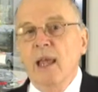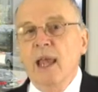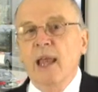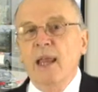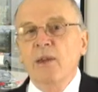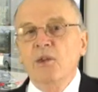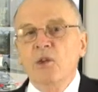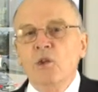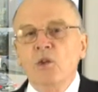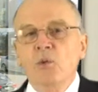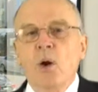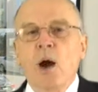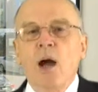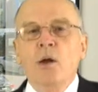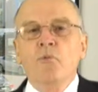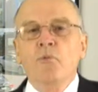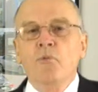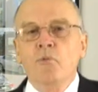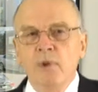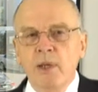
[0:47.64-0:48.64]
and you
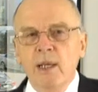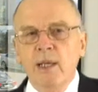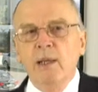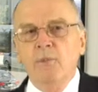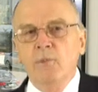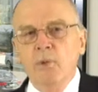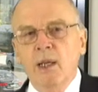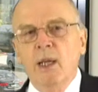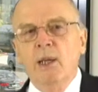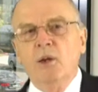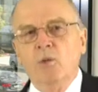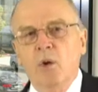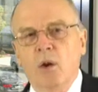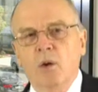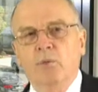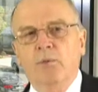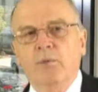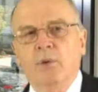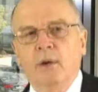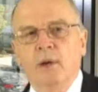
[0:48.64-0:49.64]
are really, really
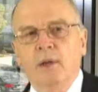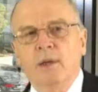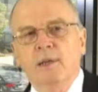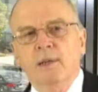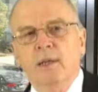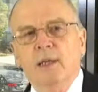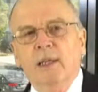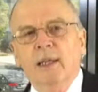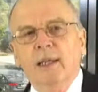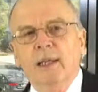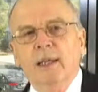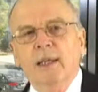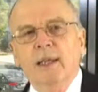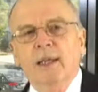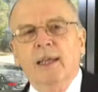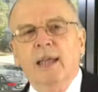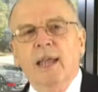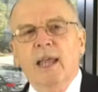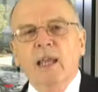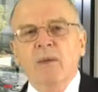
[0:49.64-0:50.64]
qualified.
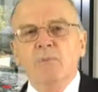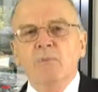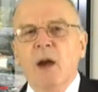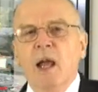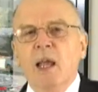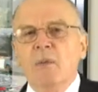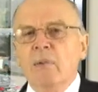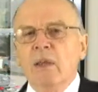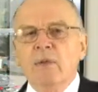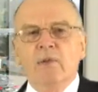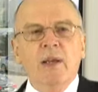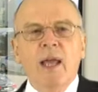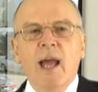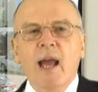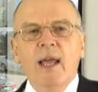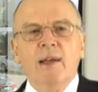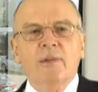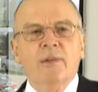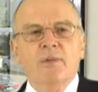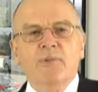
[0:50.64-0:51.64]
It might be even
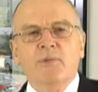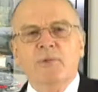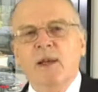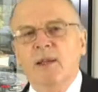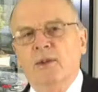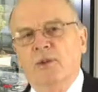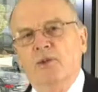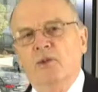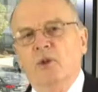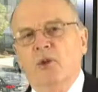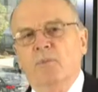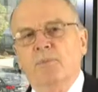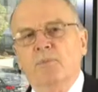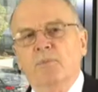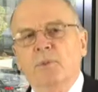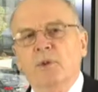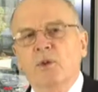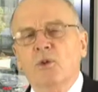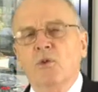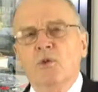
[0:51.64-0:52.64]
harder to find a
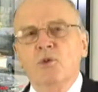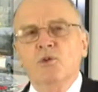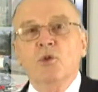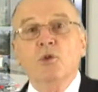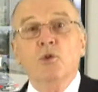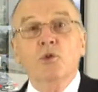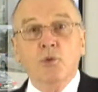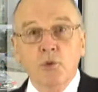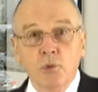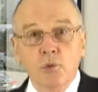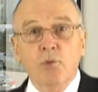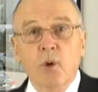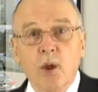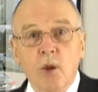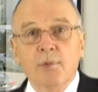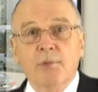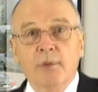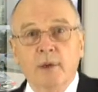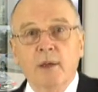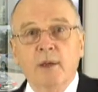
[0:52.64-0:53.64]
job because you're too
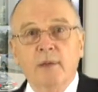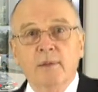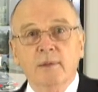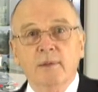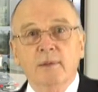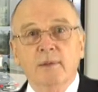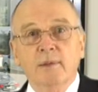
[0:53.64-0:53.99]
qualified.